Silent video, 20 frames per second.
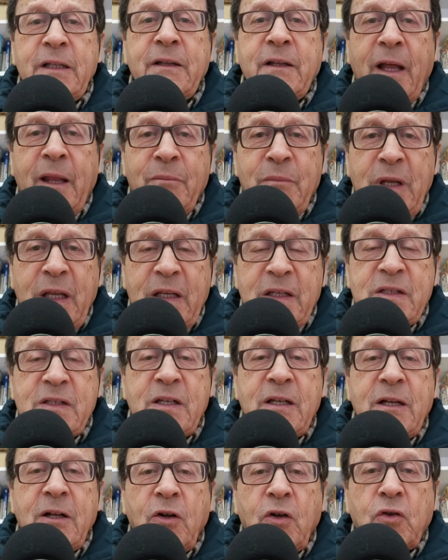that
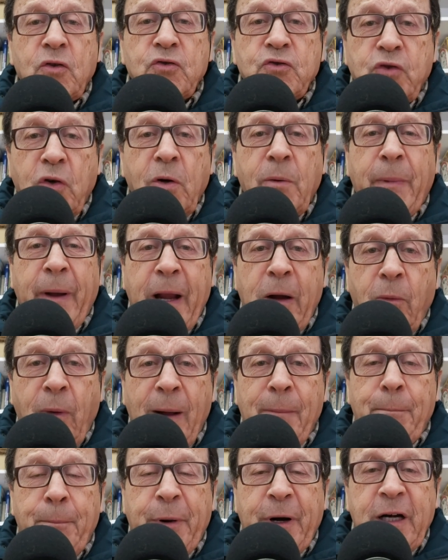means controlled by
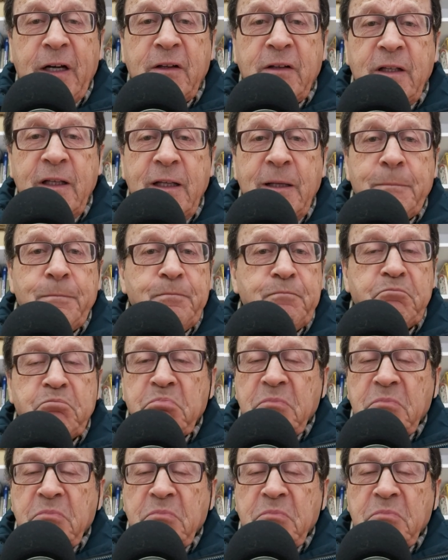one party,